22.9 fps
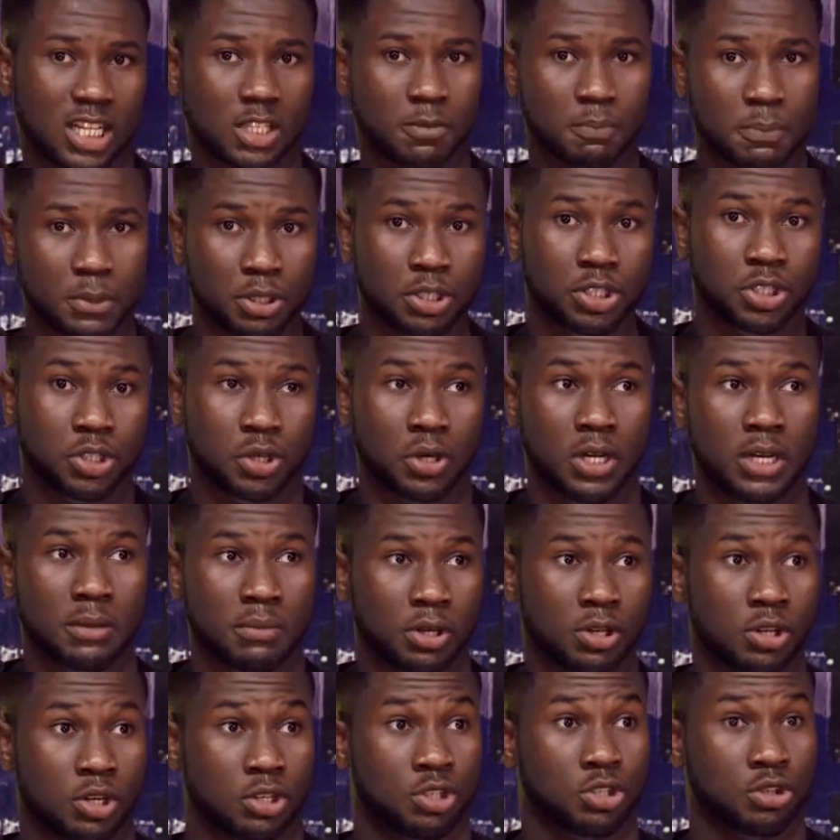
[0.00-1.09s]
spiritually,
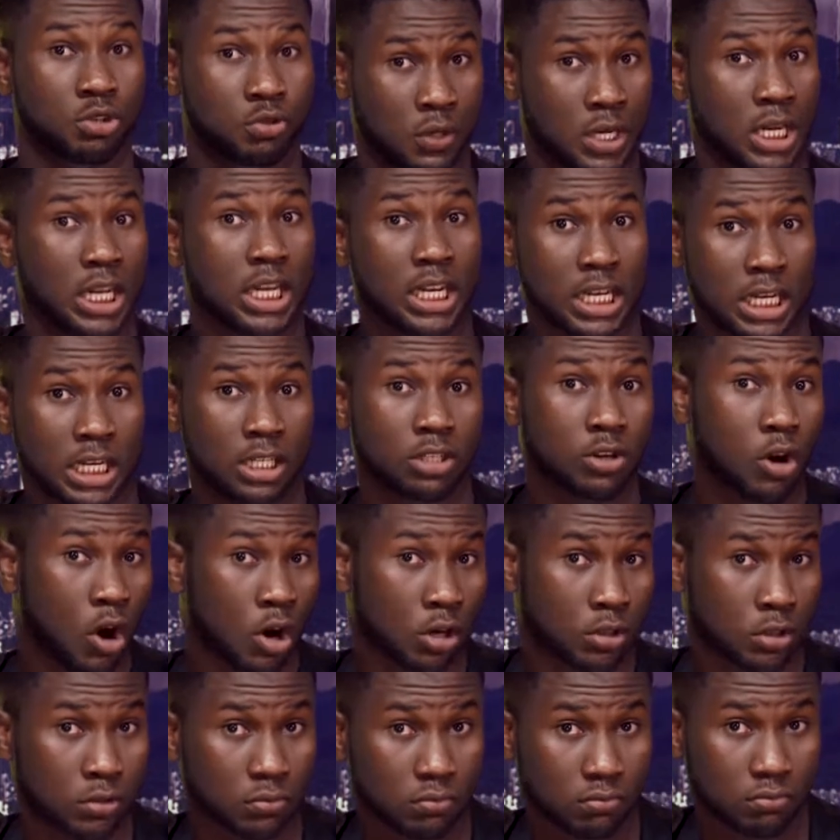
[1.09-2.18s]
because you really need
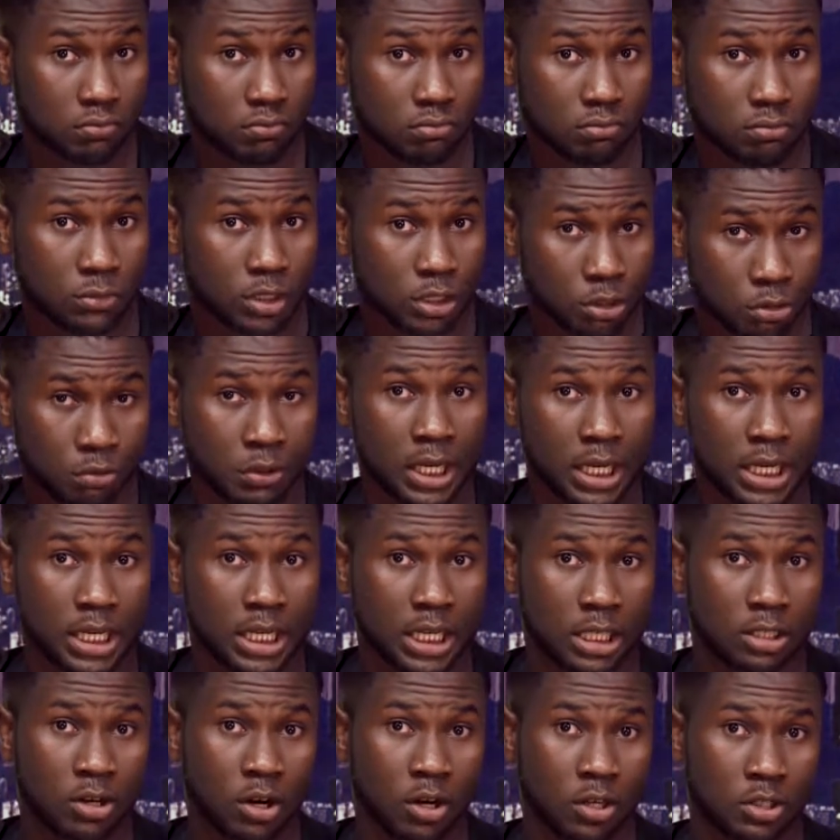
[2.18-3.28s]
God. You
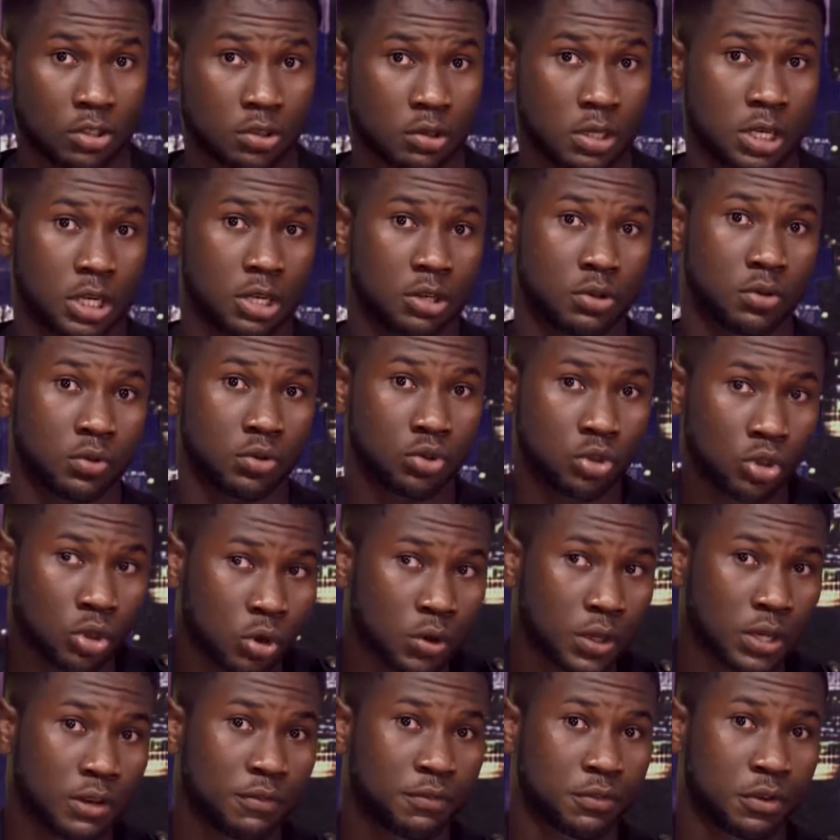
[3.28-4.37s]
really need God. So you
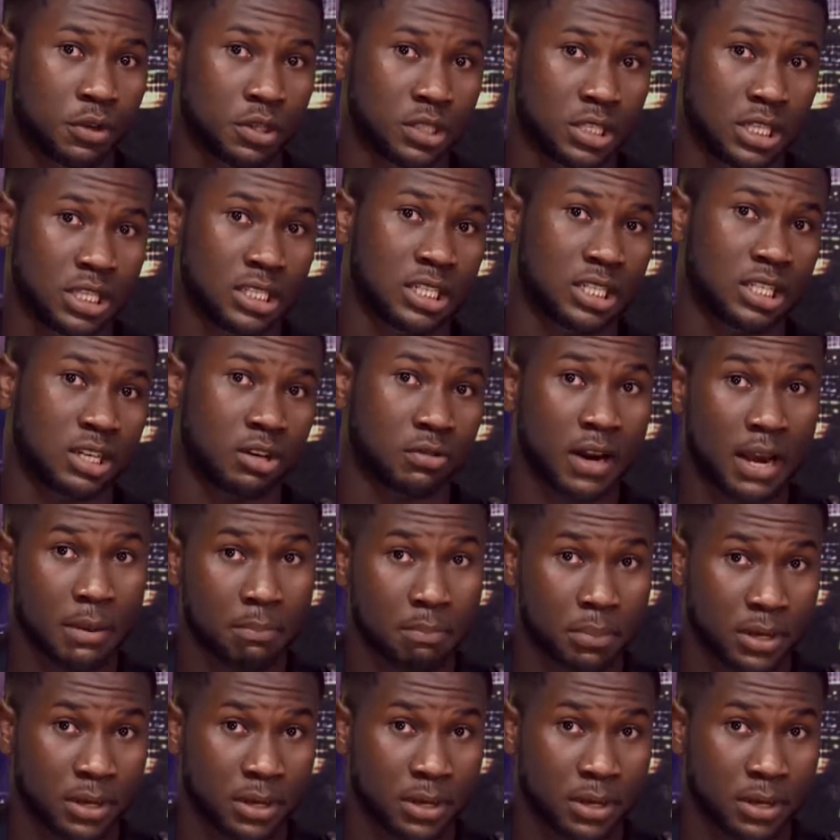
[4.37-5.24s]
know if you're dating the right